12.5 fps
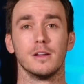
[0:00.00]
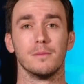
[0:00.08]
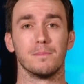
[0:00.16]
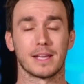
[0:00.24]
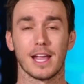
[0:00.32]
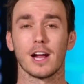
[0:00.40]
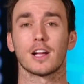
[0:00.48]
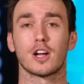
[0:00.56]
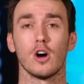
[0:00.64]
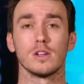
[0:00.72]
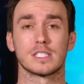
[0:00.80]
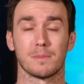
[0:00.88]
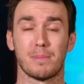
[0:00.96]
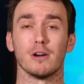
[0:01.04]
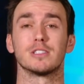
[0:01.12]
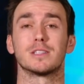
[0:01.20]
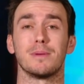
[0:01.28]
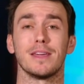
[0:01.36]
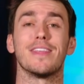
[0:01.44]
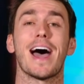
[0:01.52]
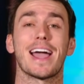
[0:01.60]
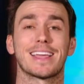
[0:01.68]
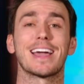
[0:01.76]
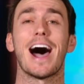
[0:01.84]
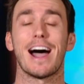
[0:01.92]
But Gerrit Cole's supposed to be
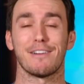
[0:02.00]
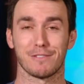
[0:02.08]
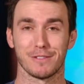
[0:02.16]
that guy for